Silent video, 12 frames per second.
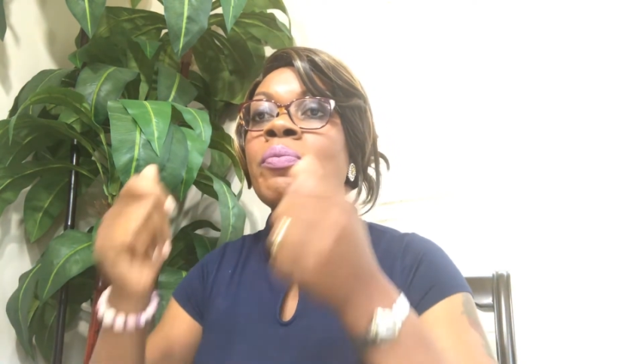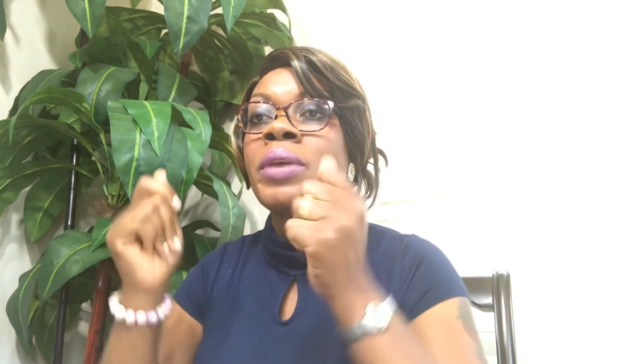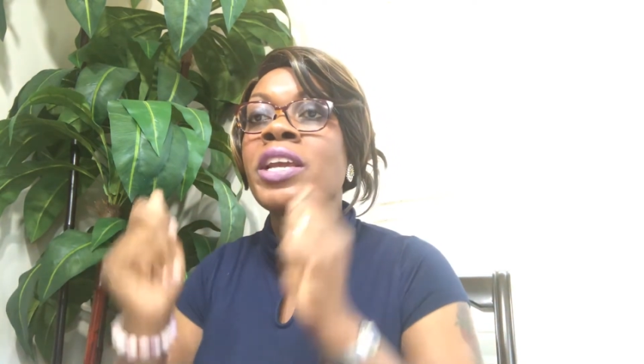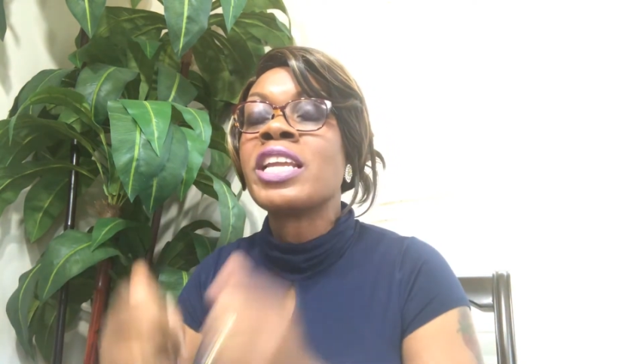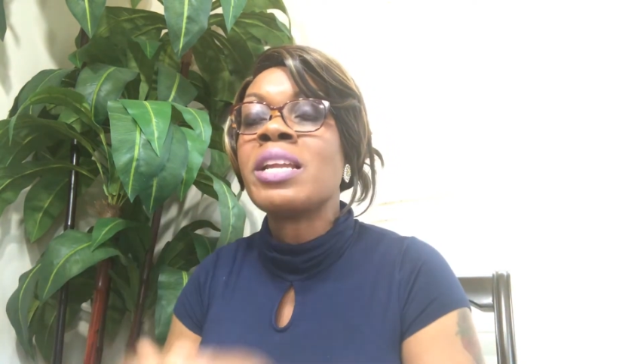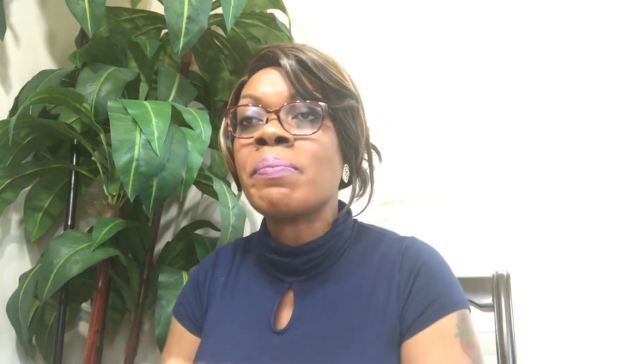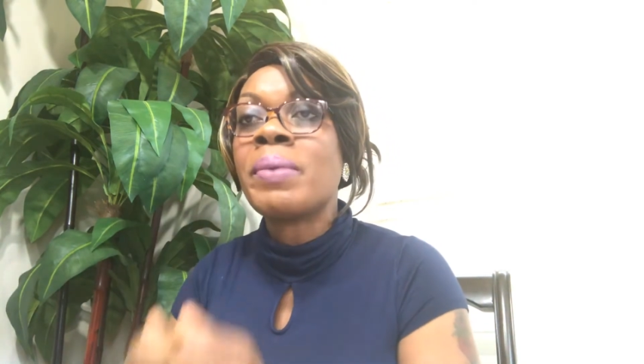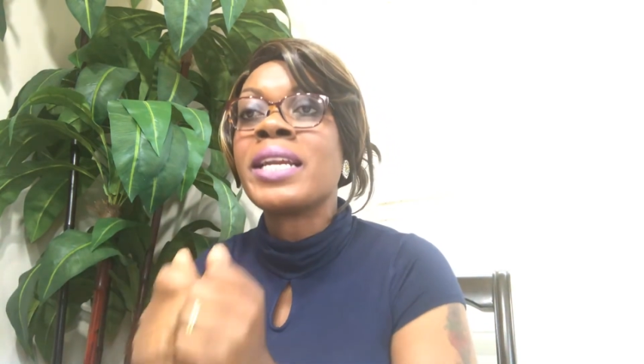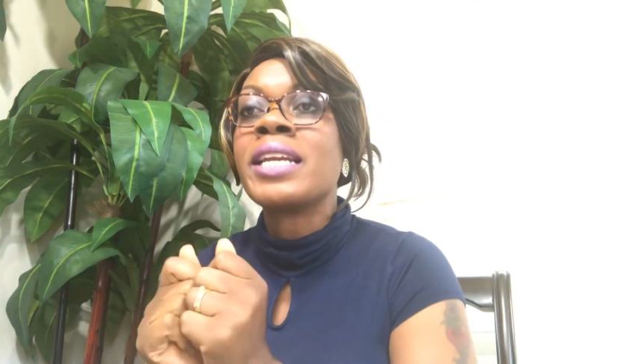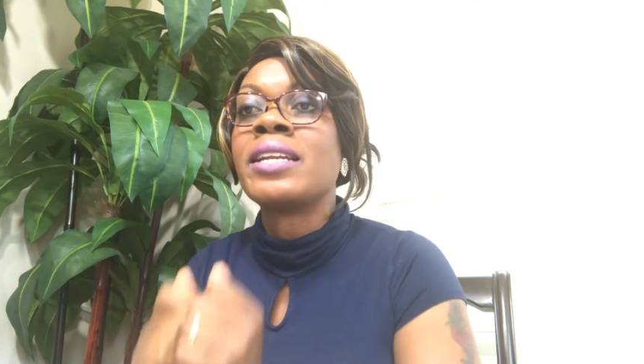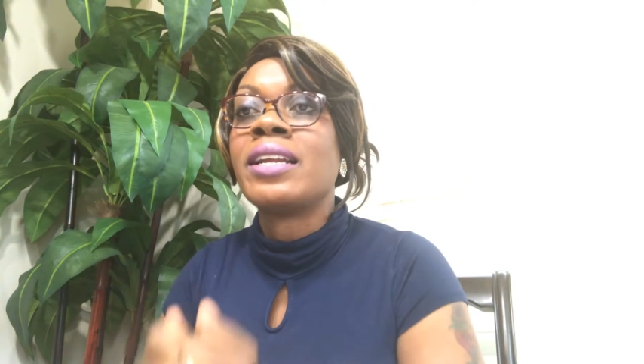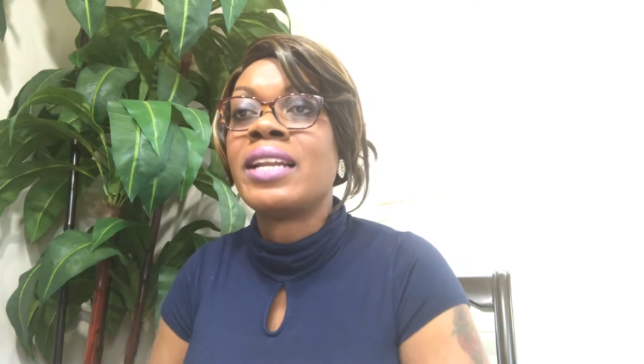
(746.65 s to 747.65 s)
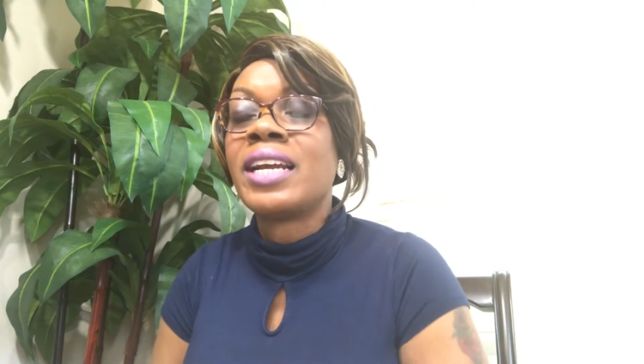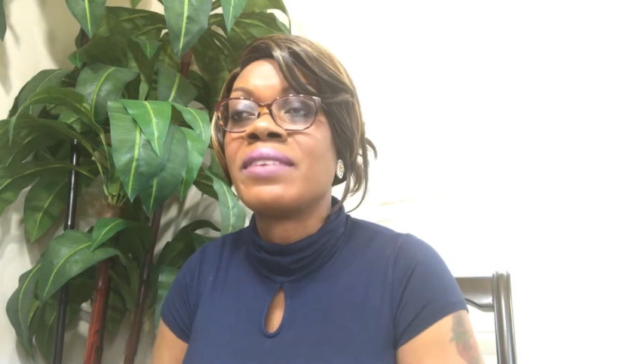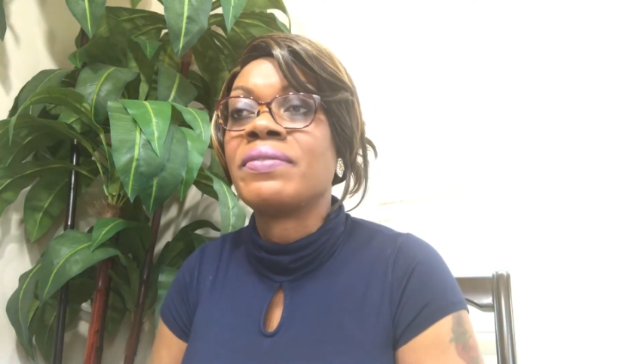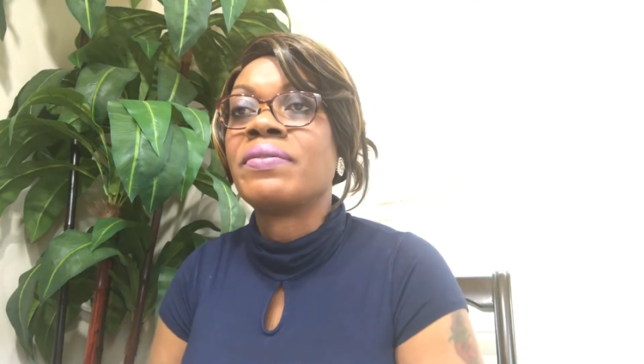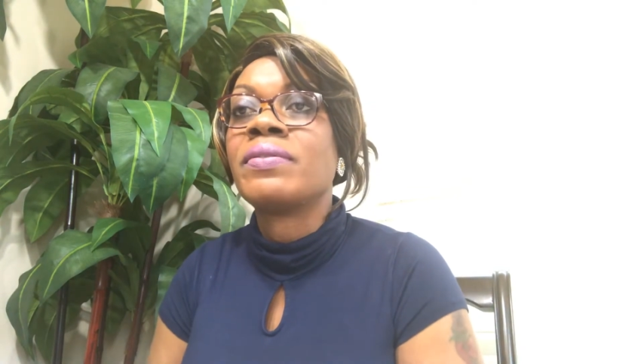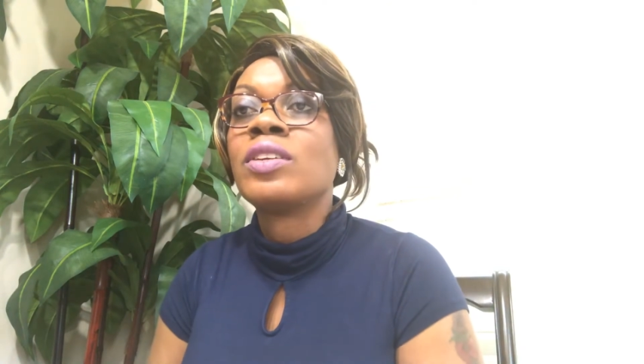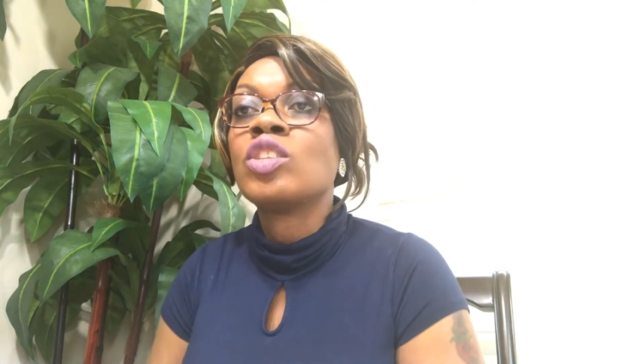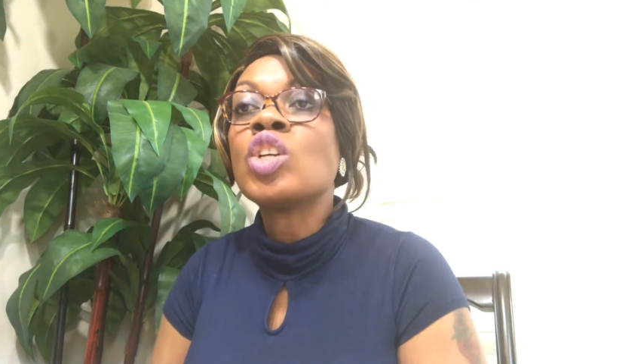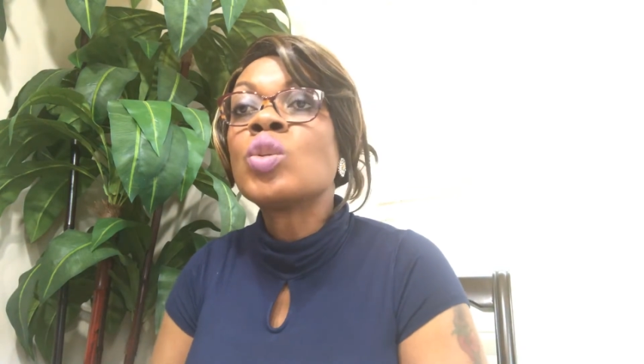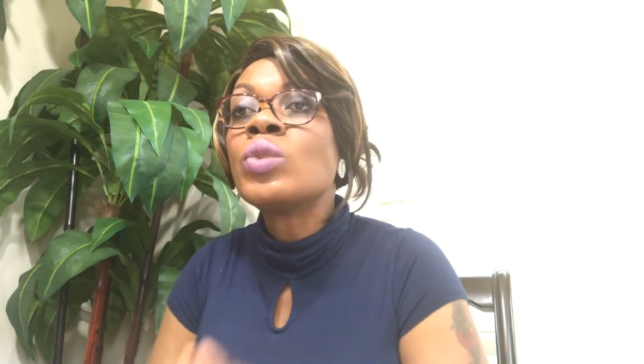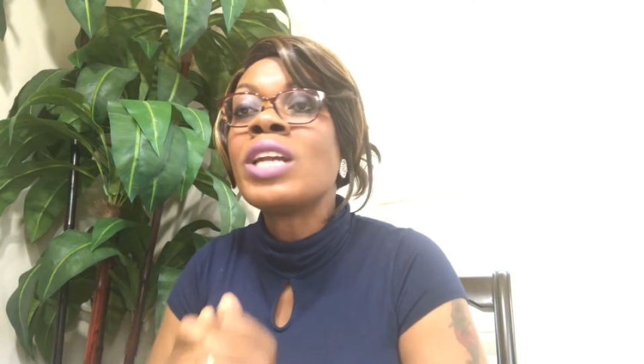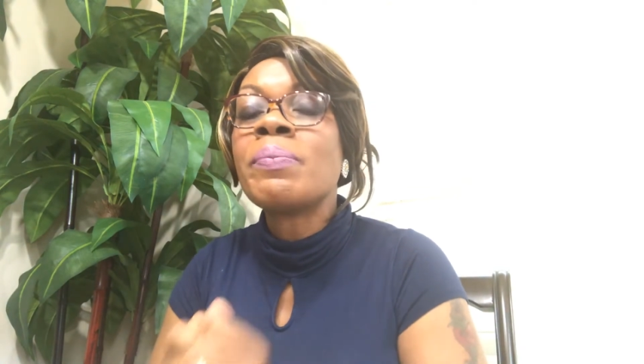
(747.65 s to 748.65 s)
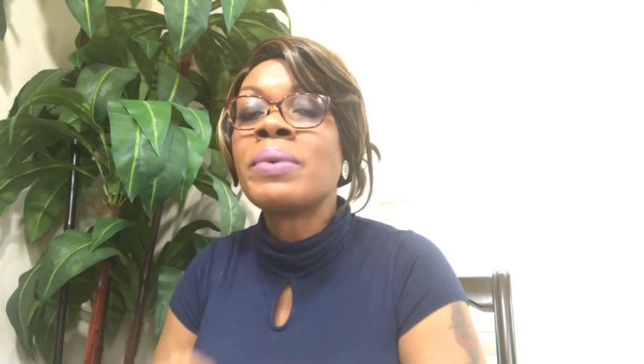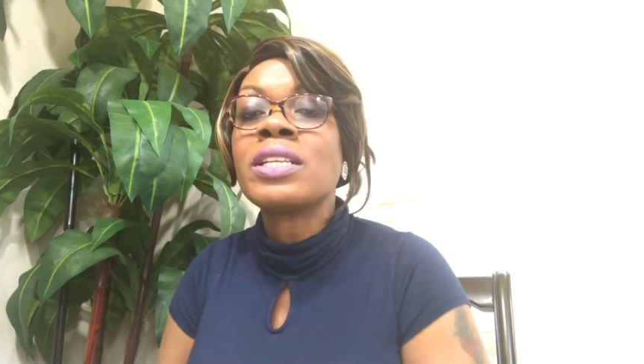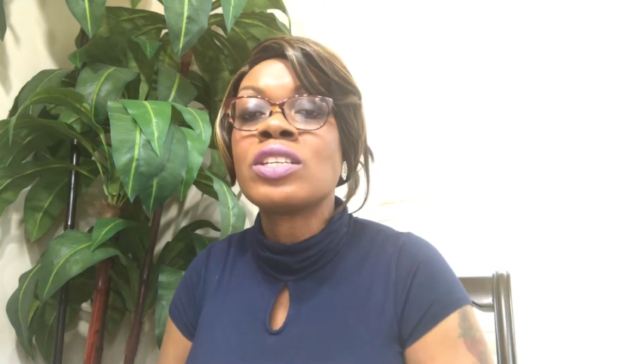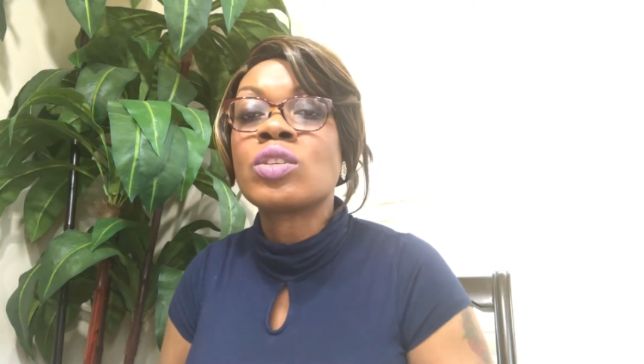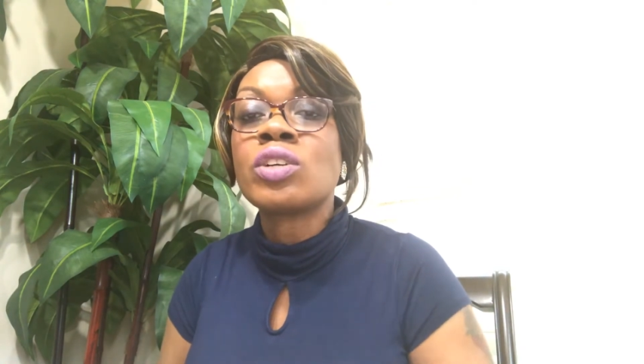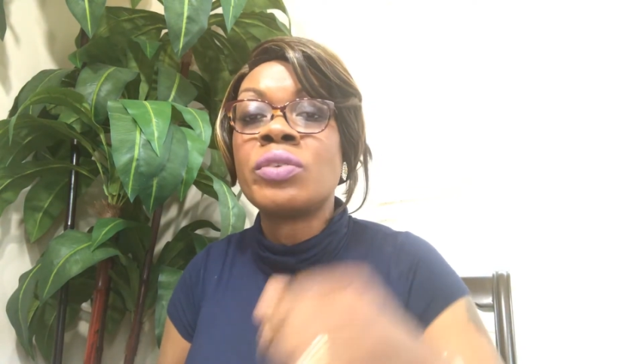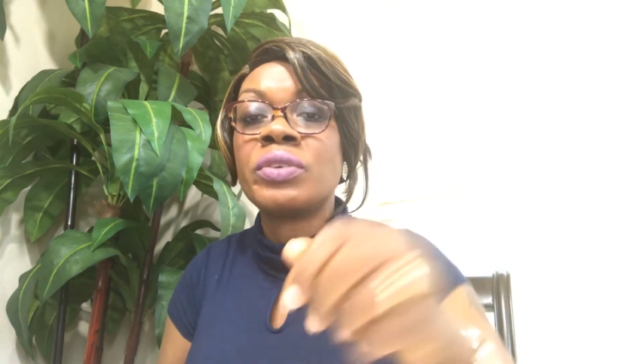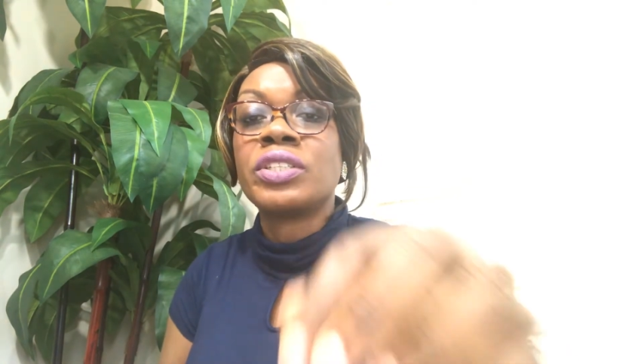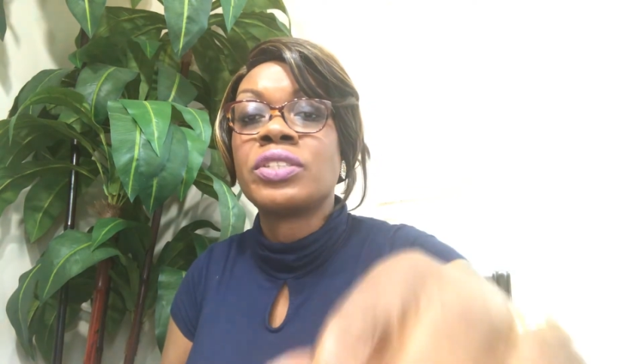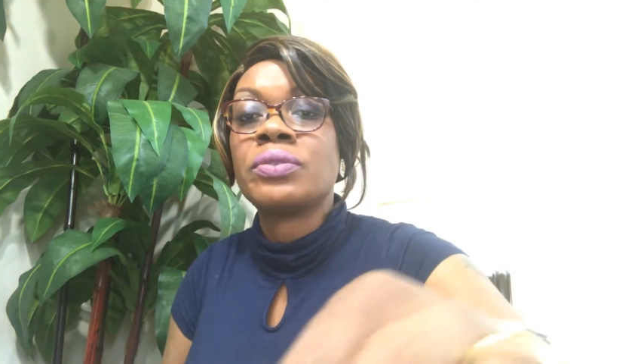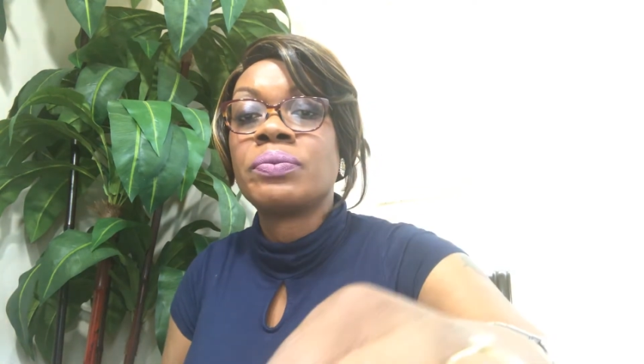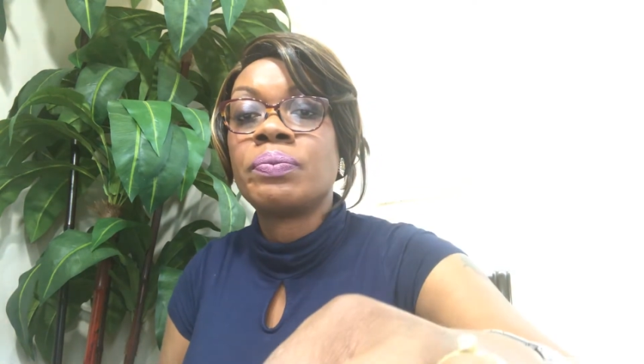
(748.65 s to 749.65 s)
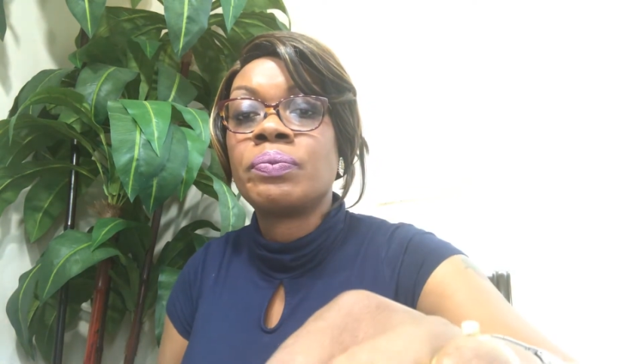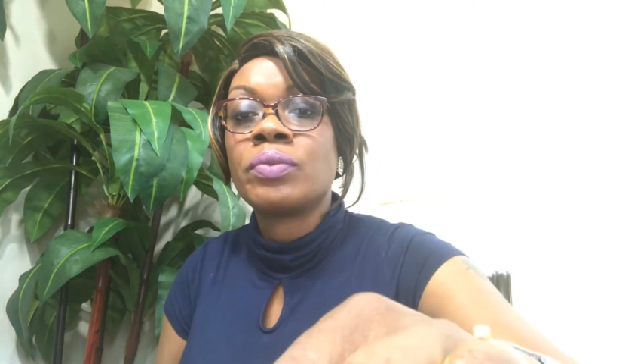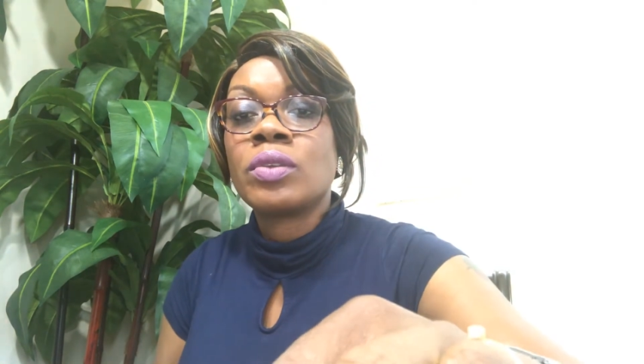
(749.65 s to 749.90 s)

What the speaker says: and it will make impact in their life. So do not be discouraged.